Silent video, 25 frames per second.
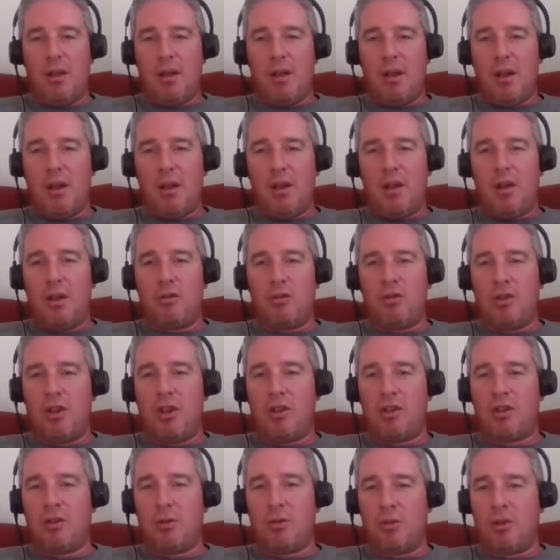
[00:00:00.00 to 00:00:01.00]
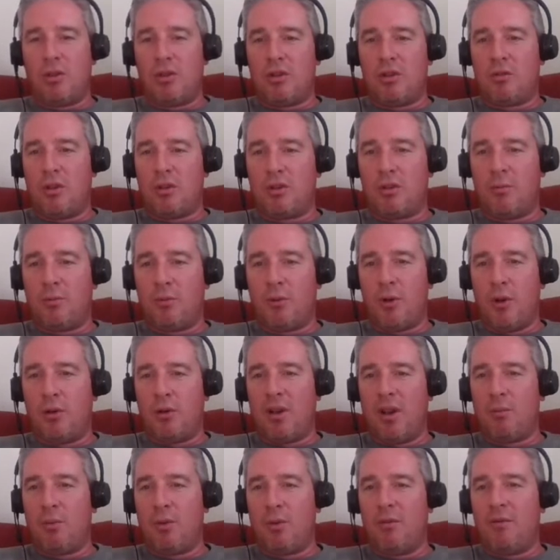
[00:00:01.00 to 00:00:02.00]
a traditional construction
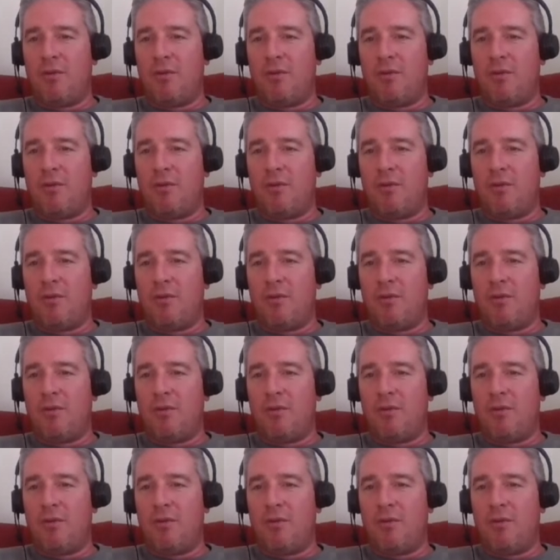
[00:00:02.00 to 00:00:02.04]
program would